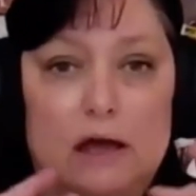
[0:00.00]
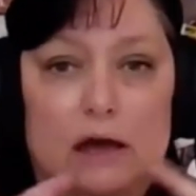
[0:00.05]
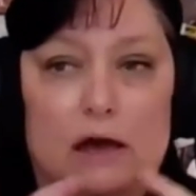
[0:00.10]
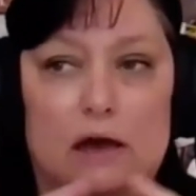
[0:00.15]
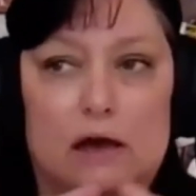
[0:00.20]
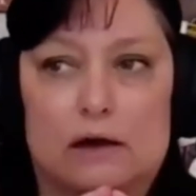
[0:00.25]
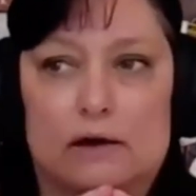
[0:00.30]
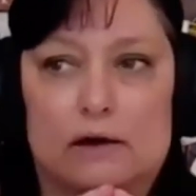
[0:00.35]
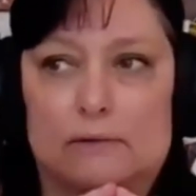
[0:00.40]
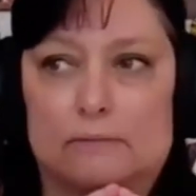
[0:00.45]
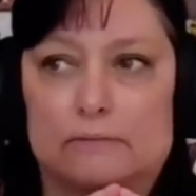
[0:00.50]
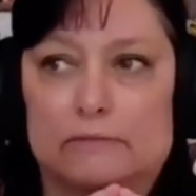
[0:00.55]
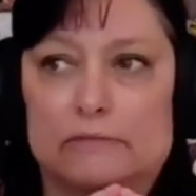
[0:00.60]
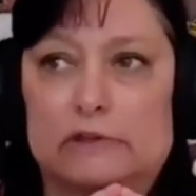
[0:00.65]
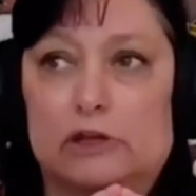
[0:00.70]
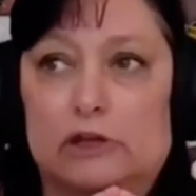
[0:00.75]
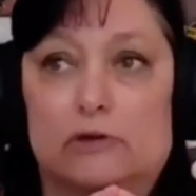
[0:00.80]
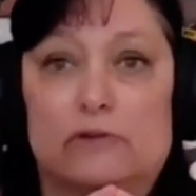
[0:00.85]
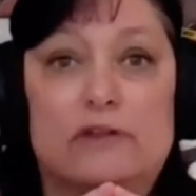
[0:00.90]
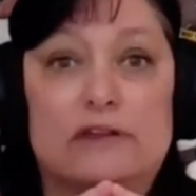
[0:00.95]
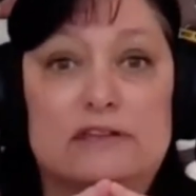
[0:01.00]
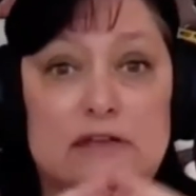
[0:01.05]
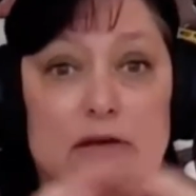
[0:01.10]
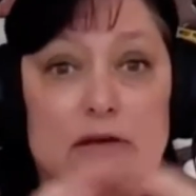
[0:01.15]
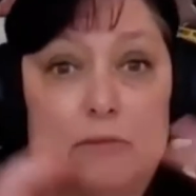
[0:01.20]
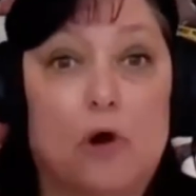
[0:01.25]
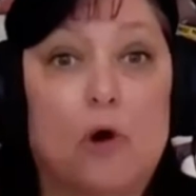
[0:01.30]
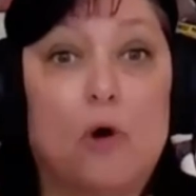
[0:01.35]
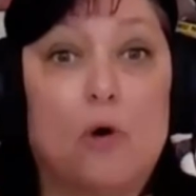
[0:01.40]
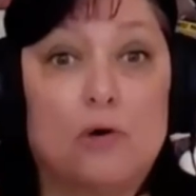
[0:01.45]
they set up
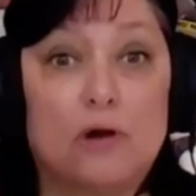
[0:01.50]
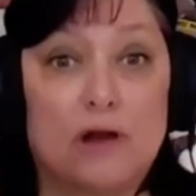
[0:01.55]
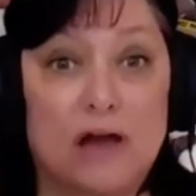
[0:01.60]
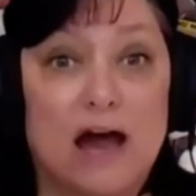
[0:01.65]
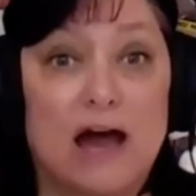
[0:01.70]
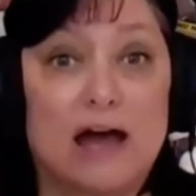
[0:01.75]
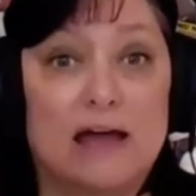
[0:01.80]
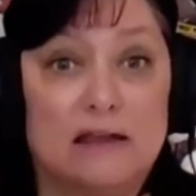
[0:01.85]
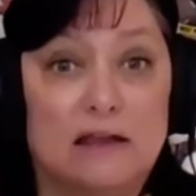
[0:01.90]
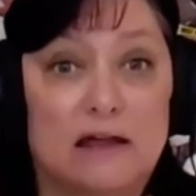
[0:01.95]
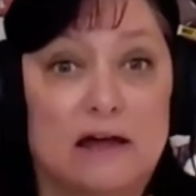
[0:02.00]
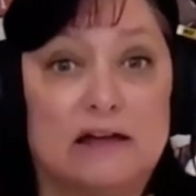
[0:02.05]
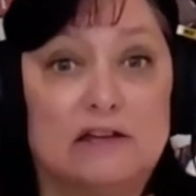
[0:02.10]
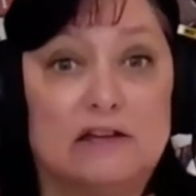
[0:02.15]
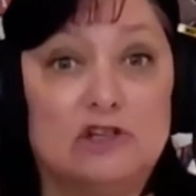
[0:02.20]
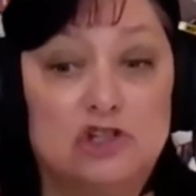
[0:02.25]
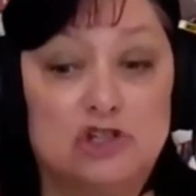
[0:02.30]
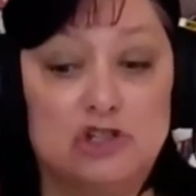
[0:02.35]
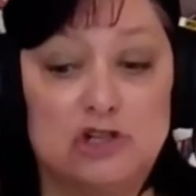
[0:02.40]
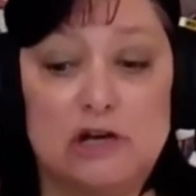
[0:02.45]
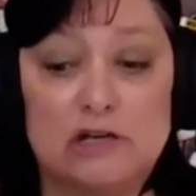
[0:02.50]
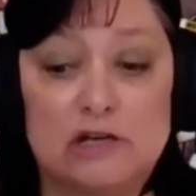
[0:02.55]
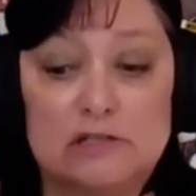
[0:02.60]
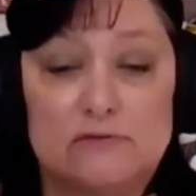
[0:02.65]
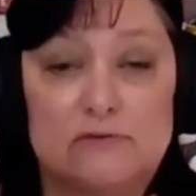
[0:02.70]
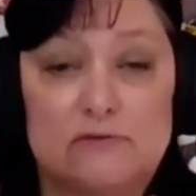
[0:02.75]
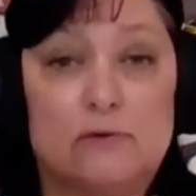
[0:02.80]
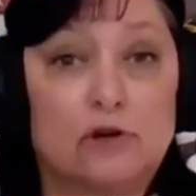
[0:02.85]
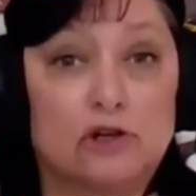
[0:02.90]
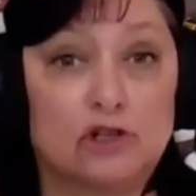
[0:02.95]
a whole guideline just
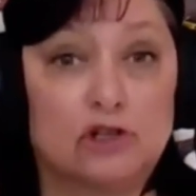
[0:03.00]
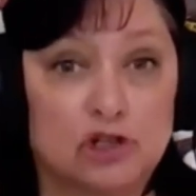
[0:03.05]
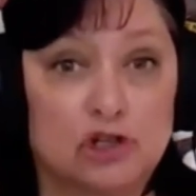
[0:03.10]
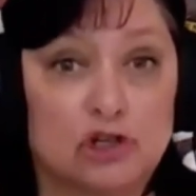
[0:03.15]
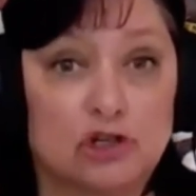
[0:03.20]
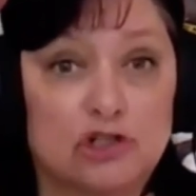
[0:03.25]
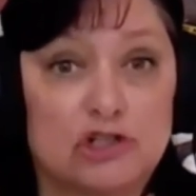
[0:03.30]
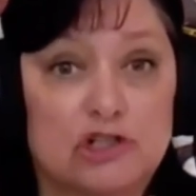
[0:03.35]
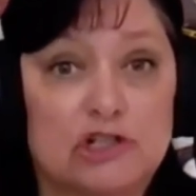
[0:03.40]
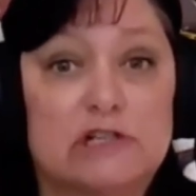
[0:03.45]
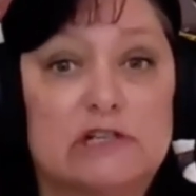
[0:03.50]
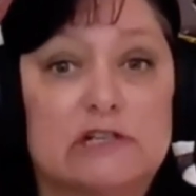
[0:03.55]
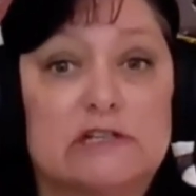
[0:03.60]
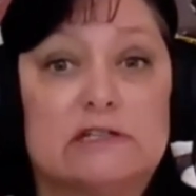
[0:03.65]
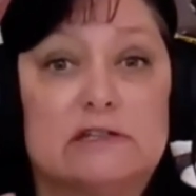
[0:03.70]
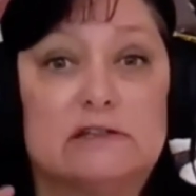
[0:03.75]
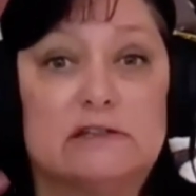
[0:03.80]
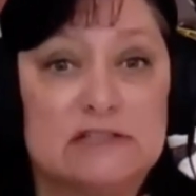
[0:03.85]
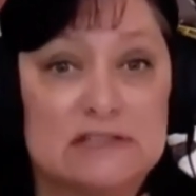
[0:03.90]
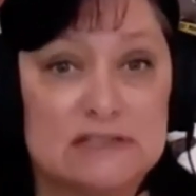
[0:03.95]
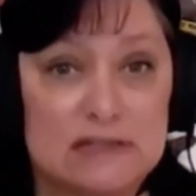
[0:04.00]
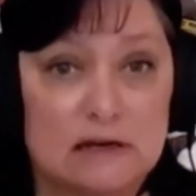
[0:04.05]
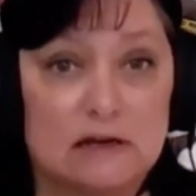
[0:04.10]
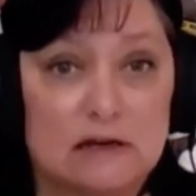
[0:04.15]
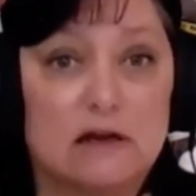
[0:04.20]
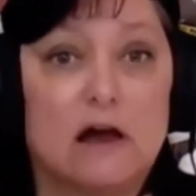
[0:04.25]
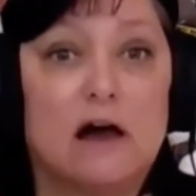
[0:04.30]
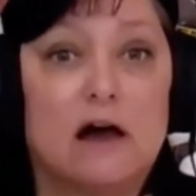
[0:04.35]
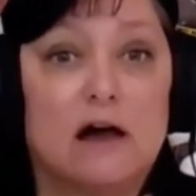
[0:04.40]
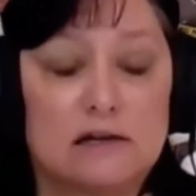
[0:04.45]
for churches and
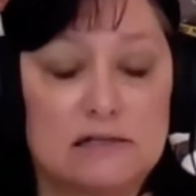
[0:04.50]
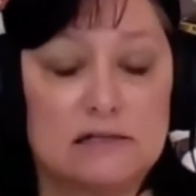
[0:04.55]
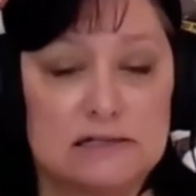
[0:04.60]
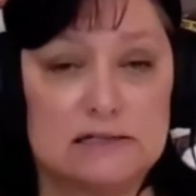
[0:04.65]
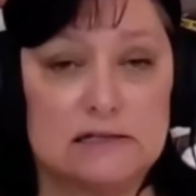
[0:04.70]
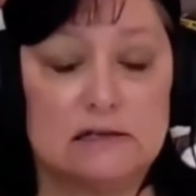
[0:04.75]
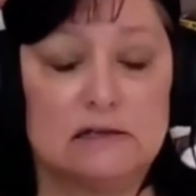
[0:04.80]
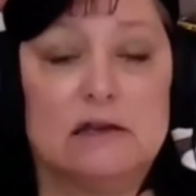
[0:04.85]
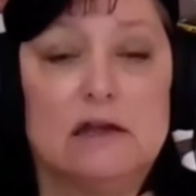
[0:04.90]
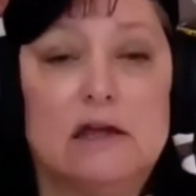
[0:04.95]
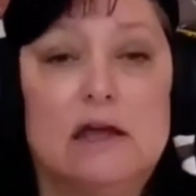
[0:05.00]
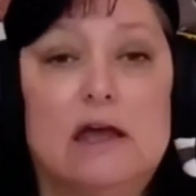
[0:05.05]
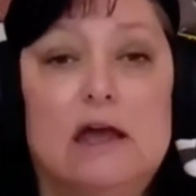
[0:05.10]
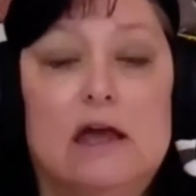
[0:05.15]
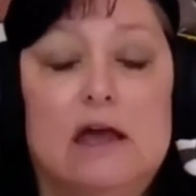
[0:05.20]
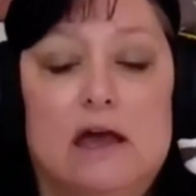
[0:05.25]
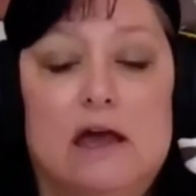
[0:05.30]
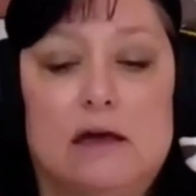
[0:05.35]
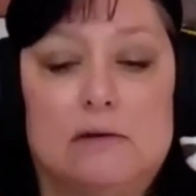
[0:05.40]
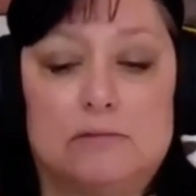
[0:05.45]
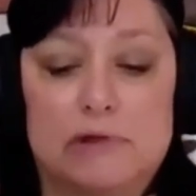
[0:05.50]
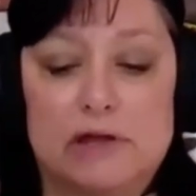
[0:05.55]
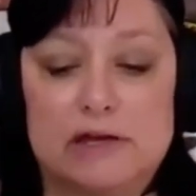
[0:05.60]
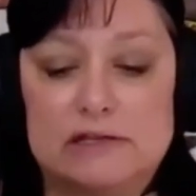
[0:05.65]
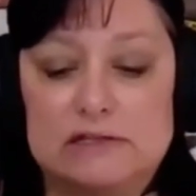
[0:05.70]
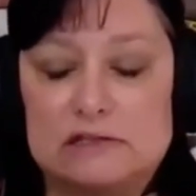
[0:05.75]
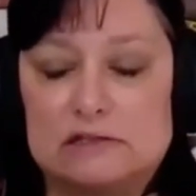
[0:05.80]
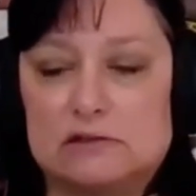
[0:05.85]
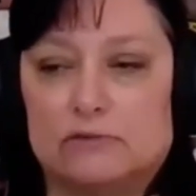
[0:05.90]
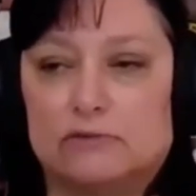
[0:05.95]
synagogues and
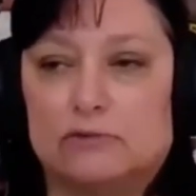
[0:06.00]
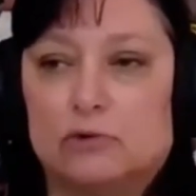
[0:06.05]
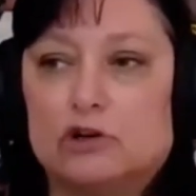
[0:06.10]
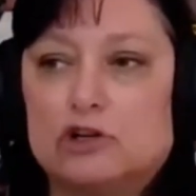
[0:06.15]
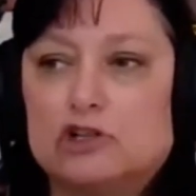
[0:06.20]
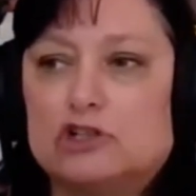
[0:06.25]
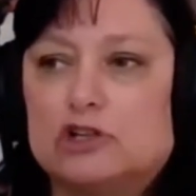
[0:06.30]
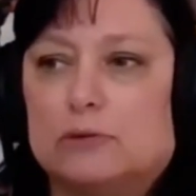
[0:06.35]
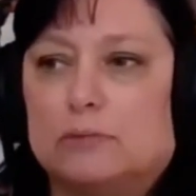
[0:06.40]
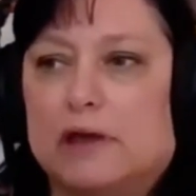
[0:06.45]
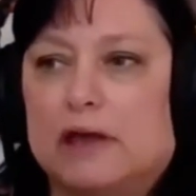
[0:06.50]
places of worship.